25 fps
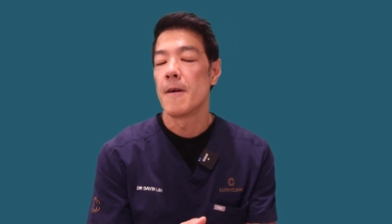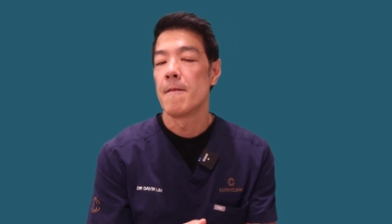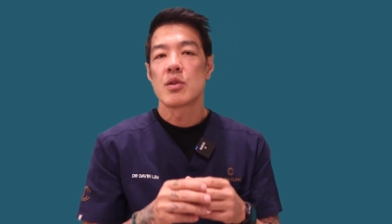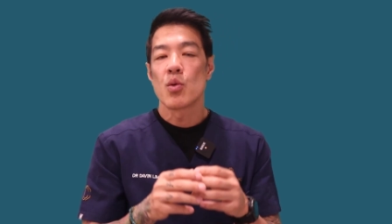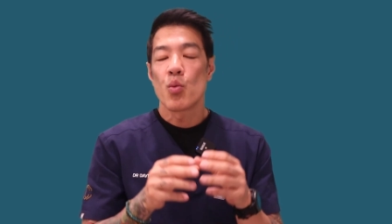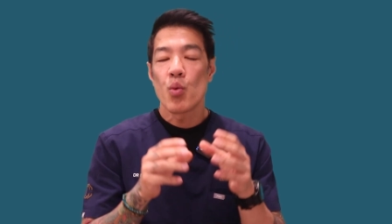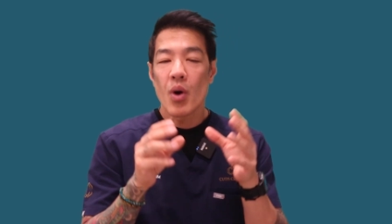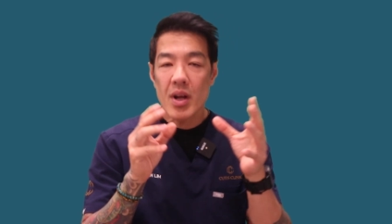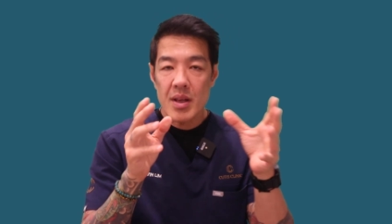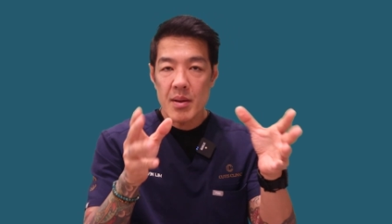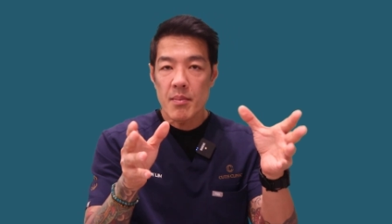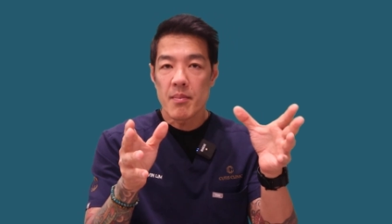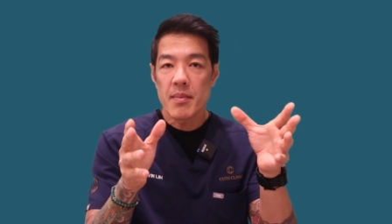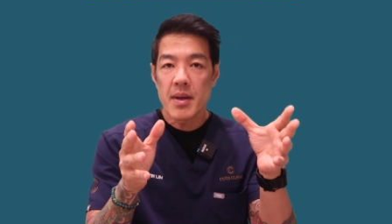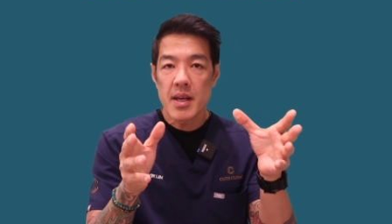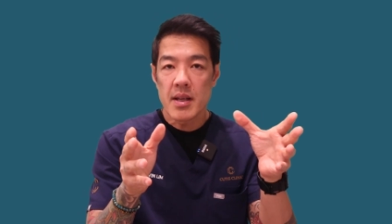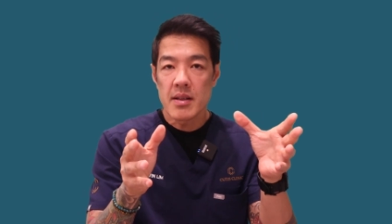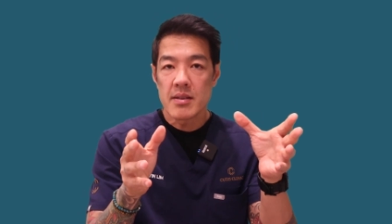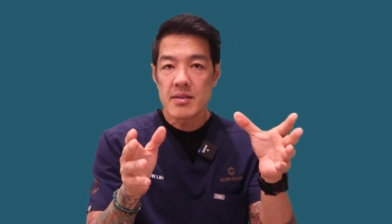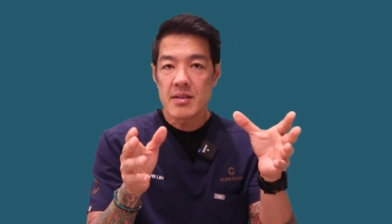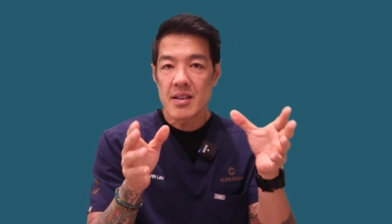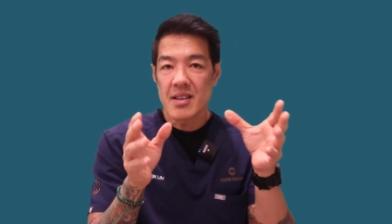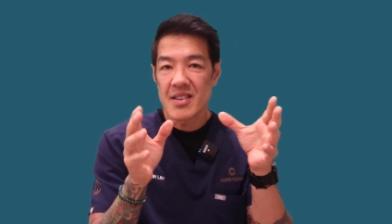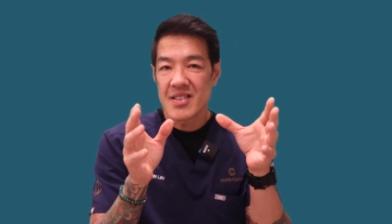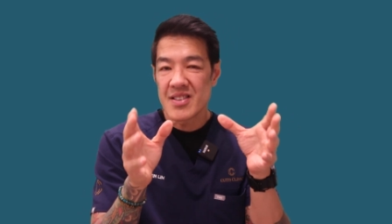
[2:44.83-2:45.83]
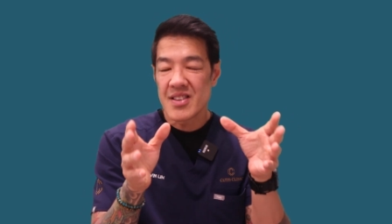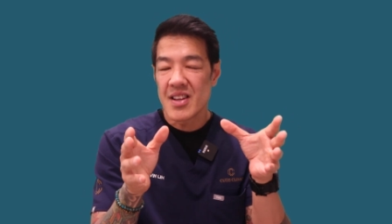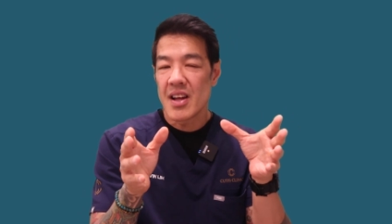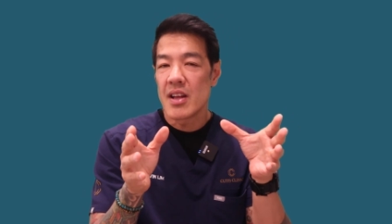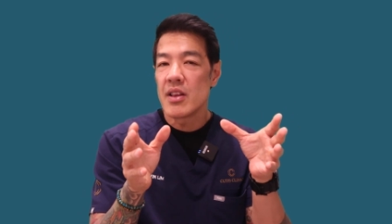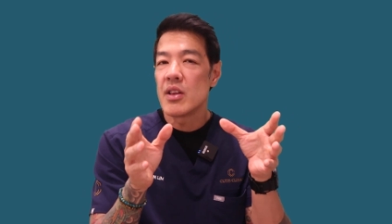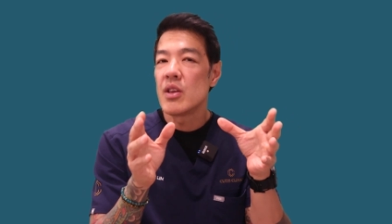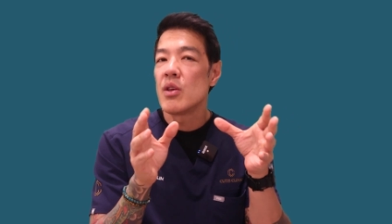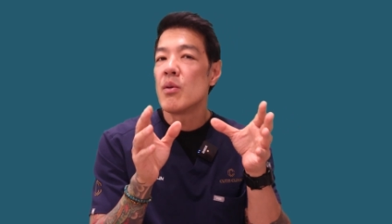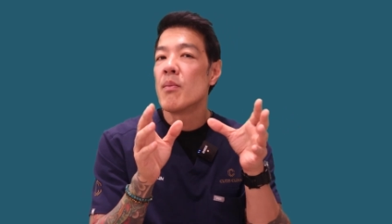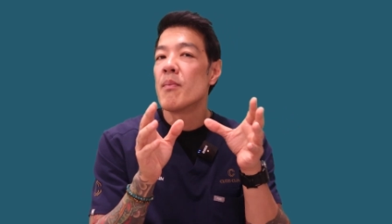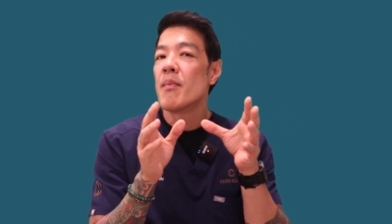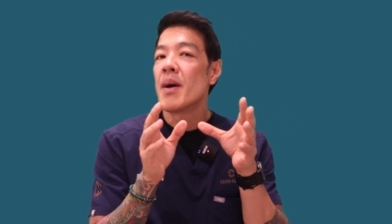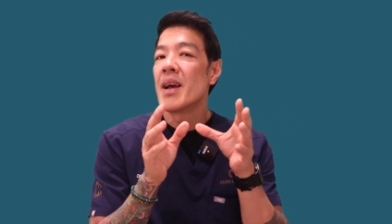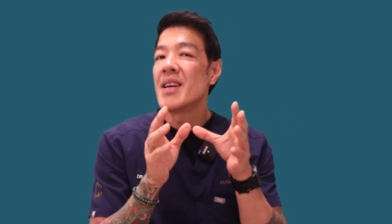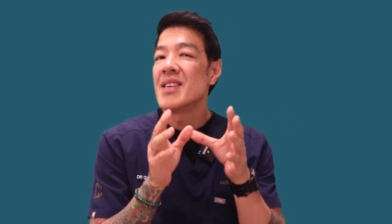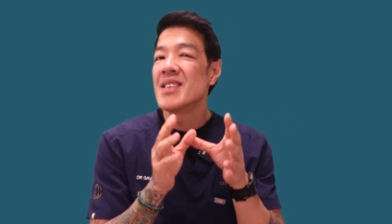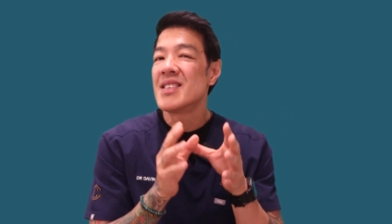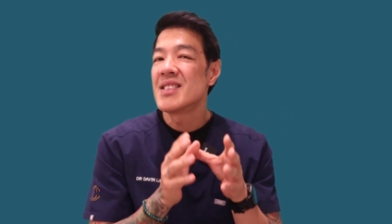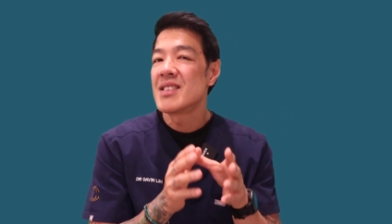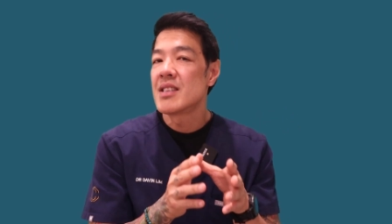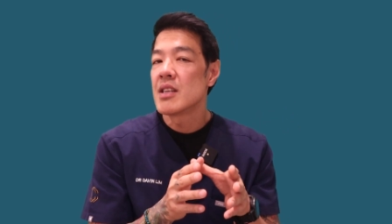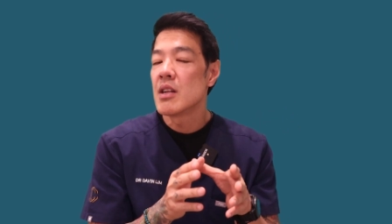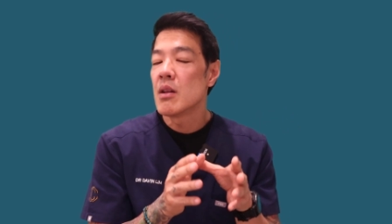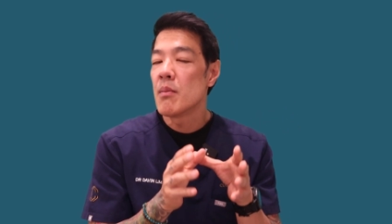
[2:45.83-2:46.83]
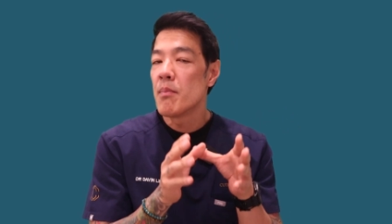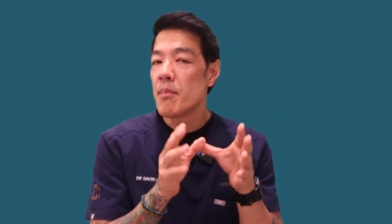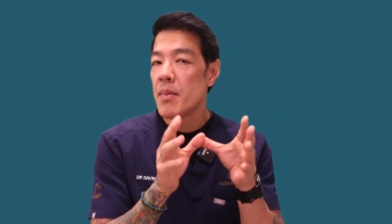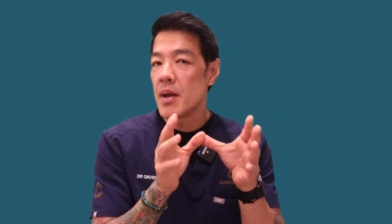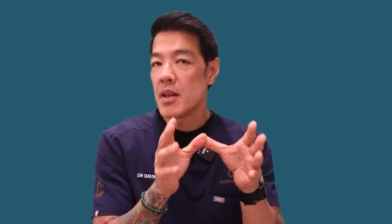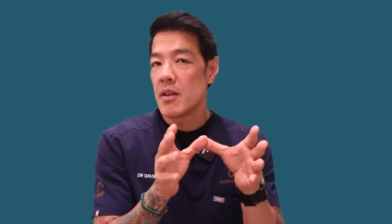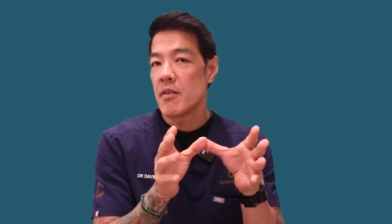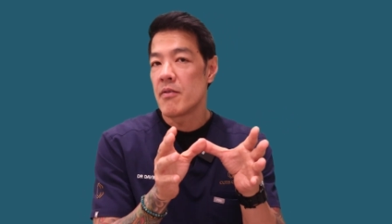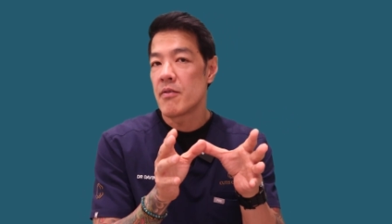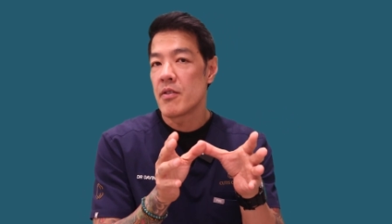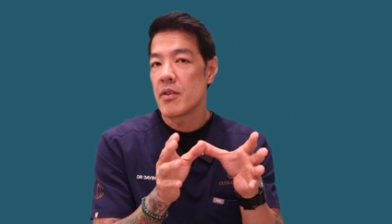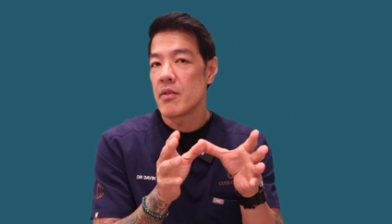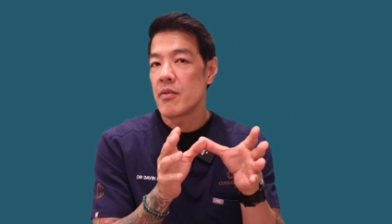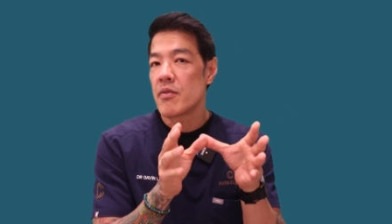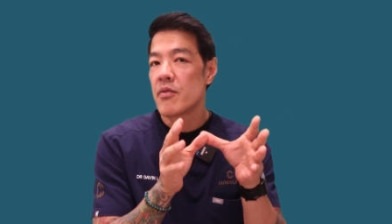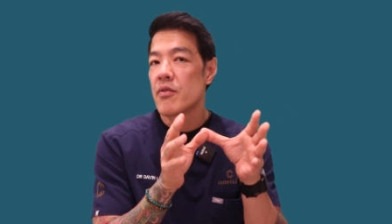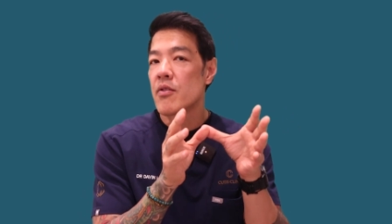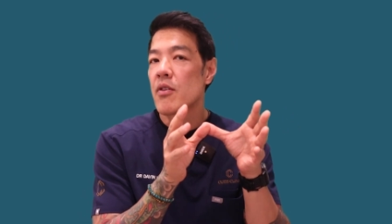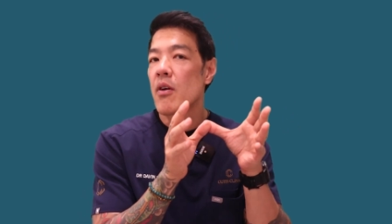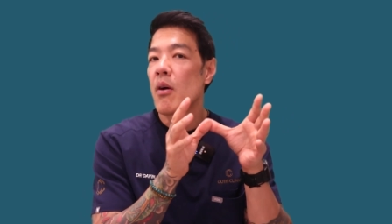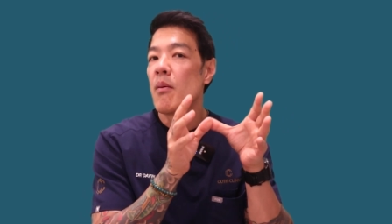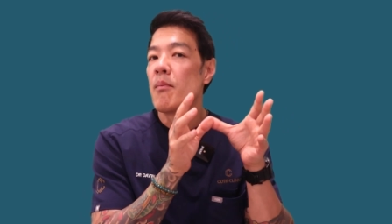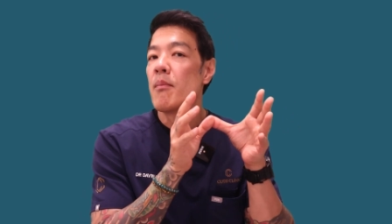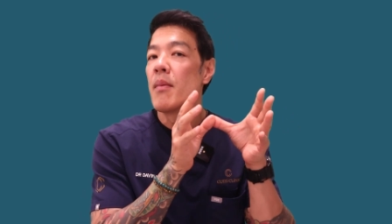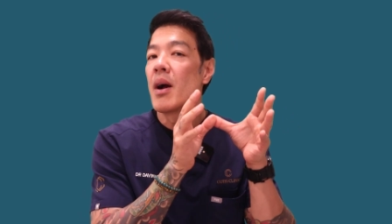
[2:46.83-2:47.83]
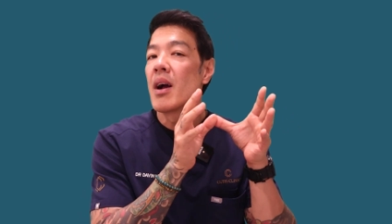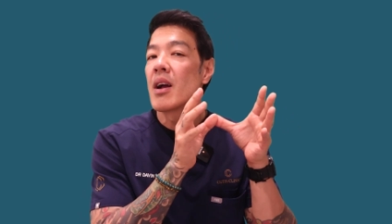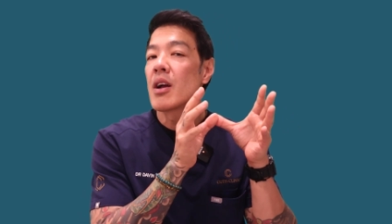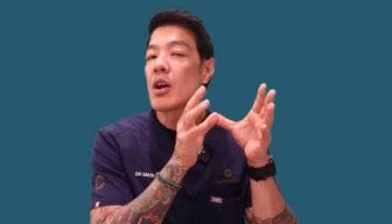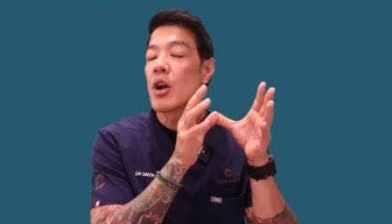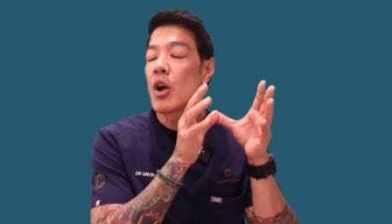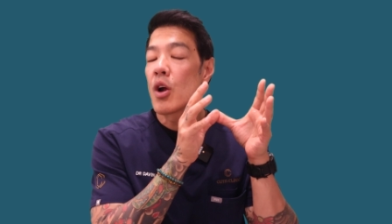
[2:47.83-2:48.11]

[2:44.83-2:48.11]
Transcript: So what it means is that you may still benefit from